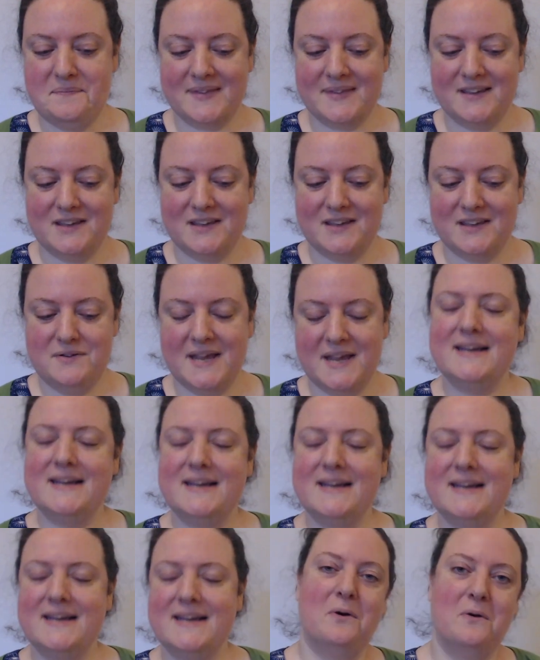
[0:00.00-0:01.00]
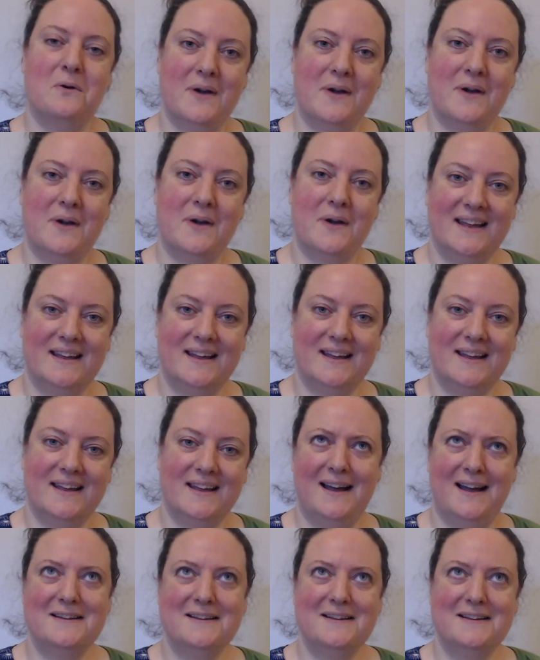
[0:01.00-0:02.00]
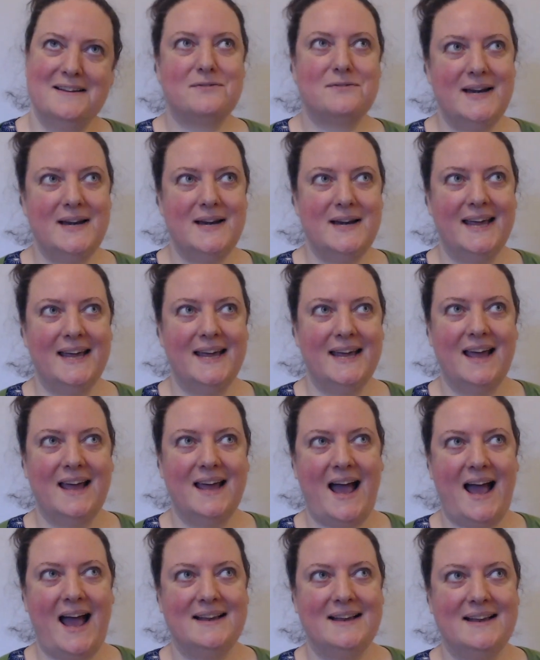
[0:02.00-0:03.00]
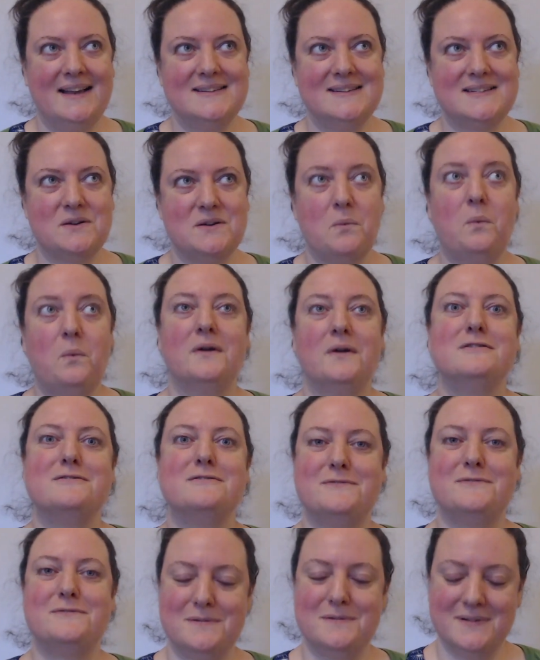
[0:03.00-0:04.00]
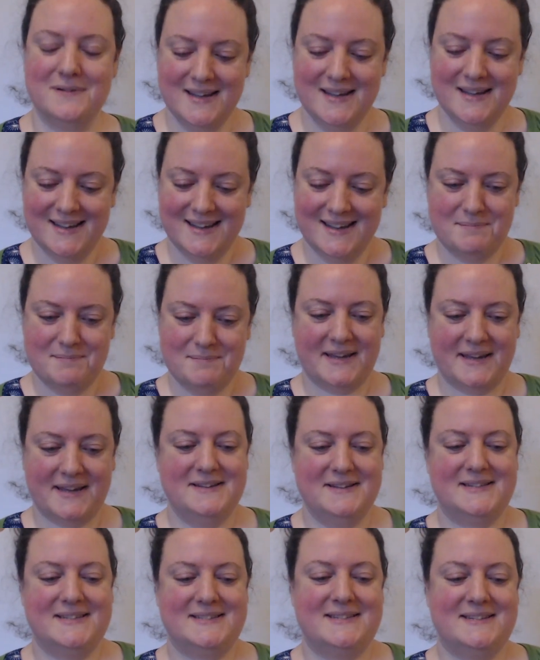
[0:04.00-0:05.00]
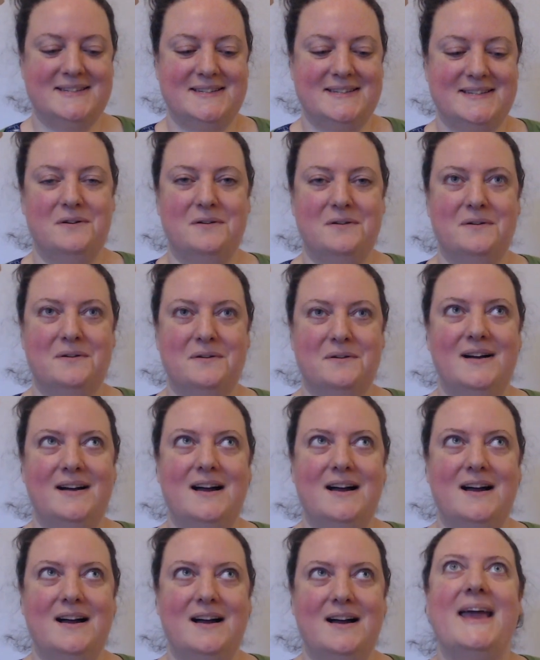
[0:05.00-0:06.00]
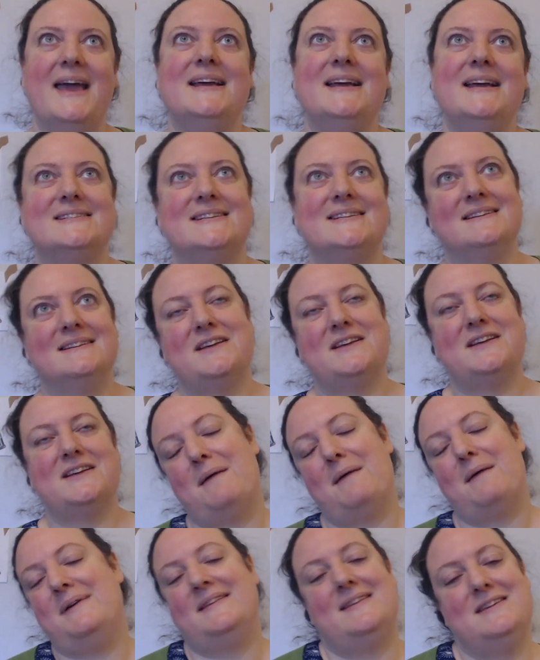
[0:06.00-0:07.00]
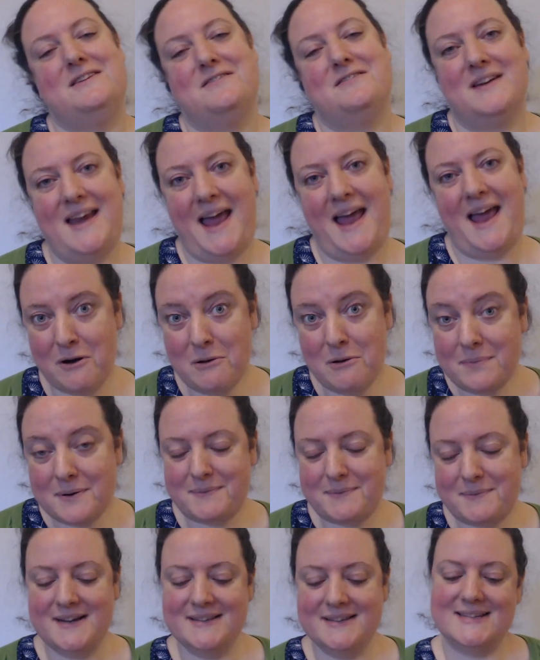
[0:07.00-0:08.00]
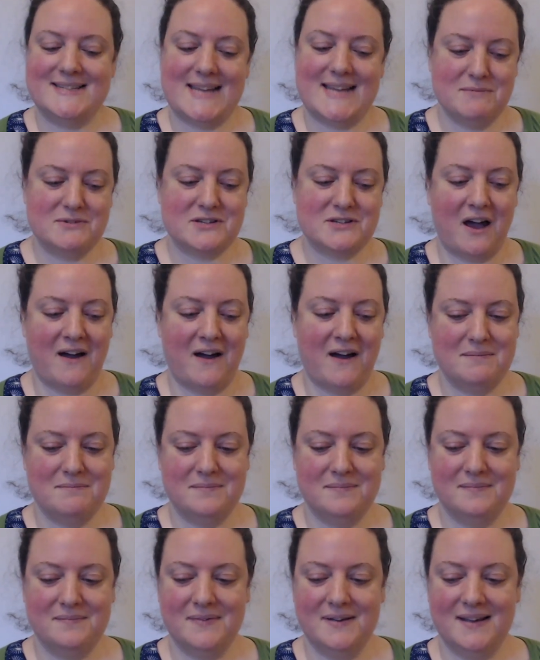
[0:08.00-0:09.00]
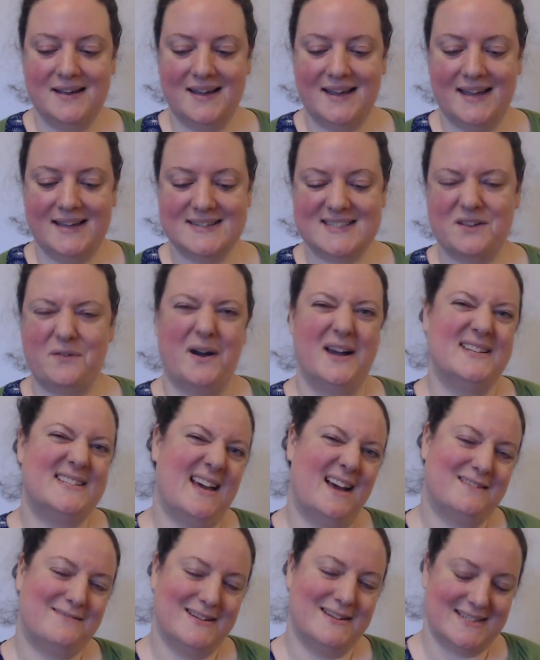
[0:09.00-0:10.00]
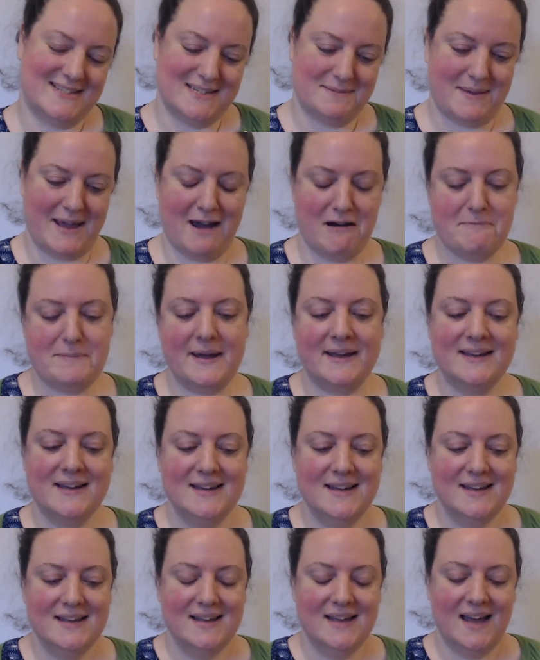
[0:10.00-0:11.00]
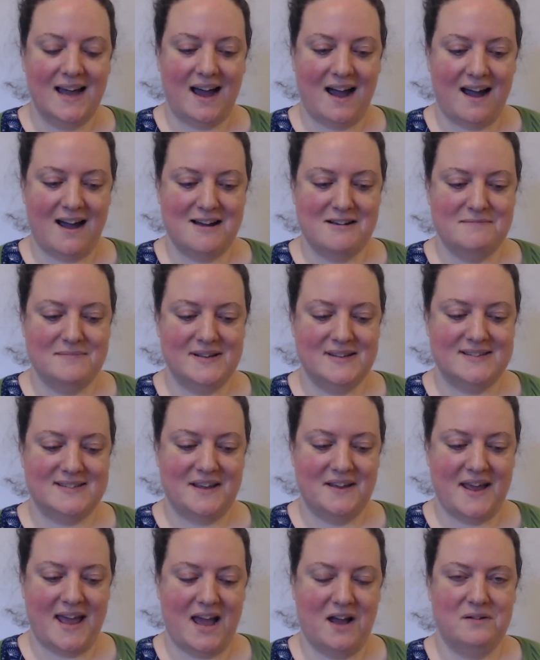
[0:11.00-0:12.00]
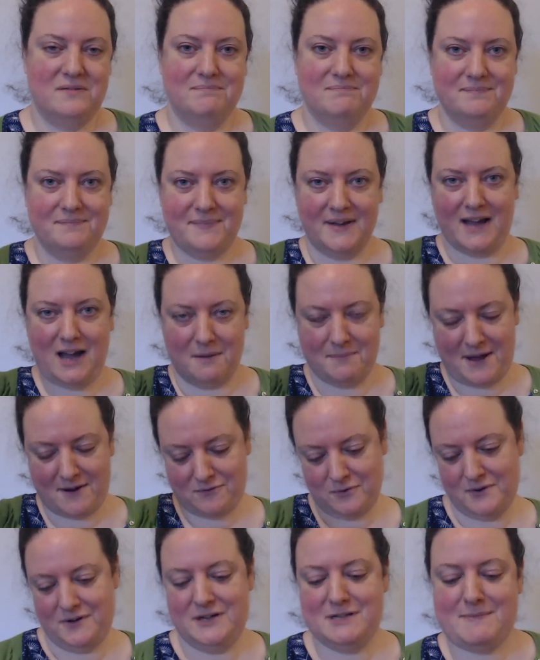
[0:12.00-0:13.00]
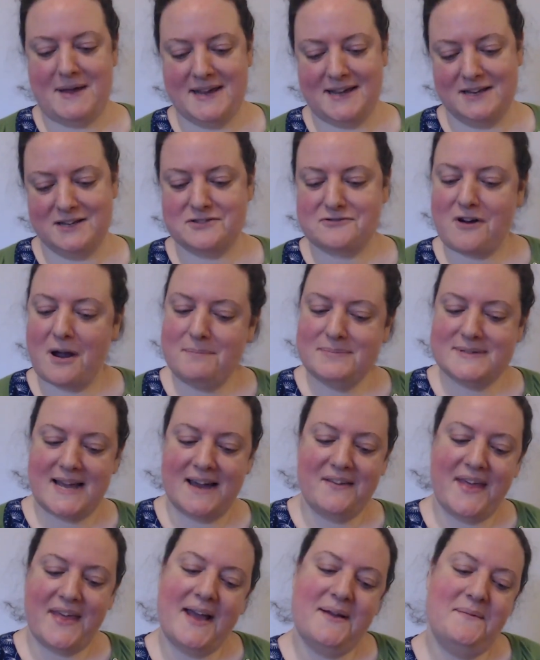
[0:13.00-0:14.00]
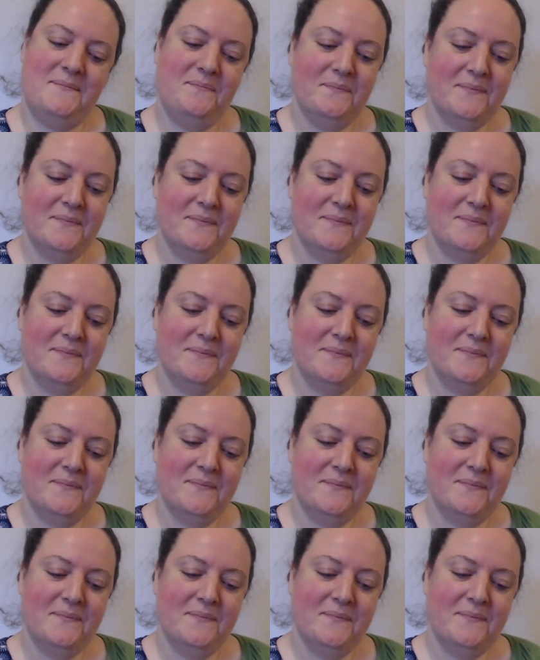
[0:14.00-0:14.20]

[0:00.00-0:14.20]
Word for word: uniquely boring, thrilling and wonderful because you're amazed and so happy that you can help, but at the same time, it's quite a sad reason to be helping. So yeah, big up everyone who's making scrubs out there.